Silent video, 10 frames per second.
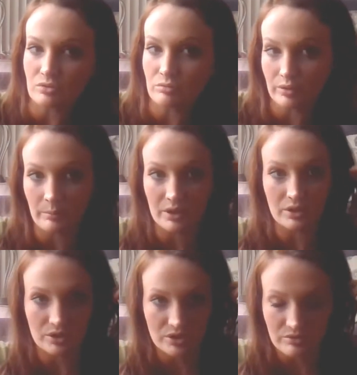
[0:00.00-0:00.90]
to limit
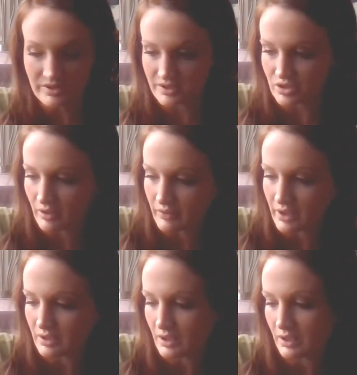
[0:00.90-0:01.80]
your usage of
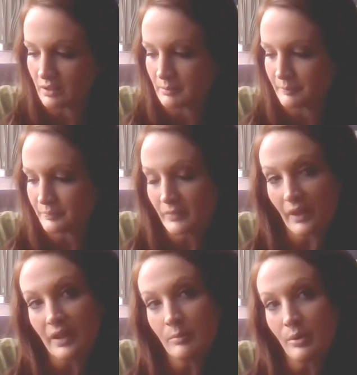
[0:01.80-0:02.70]
it.
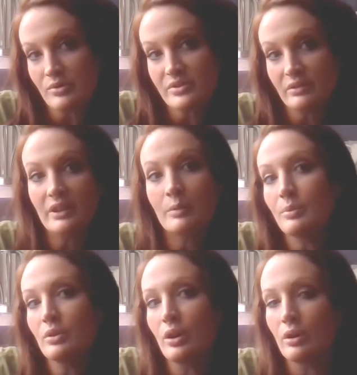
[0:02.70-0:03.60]
I can post the link
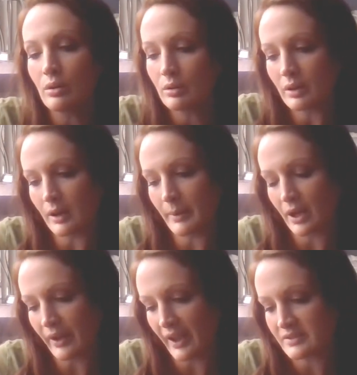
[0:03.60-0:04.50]
below
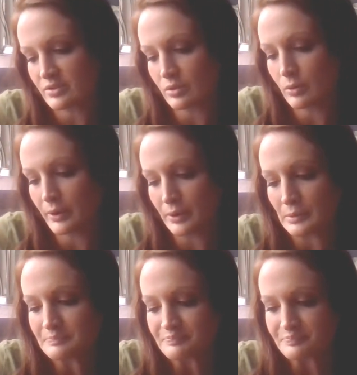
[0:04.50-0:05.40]
about castor oil.
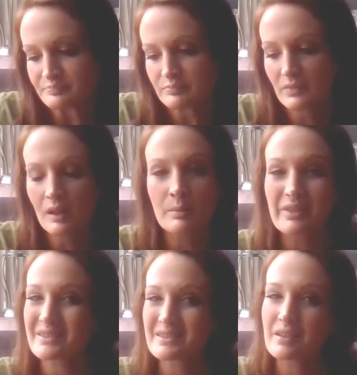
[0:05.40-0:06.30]
But
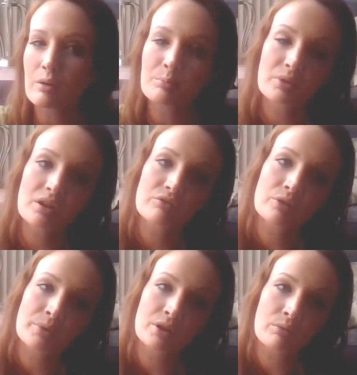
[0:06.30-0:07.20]
this has helped me
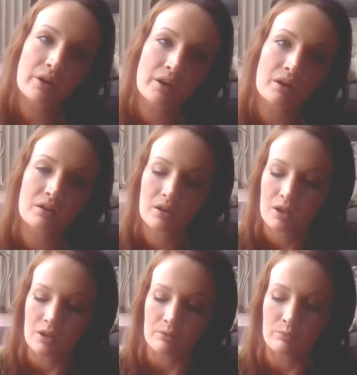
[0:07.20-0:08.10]
from anywhere
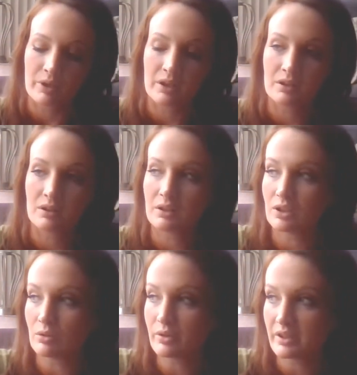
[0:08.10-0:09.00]
when,
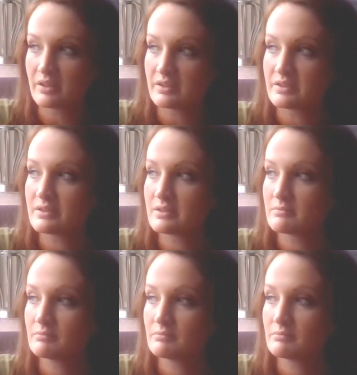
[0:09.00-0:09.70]
kids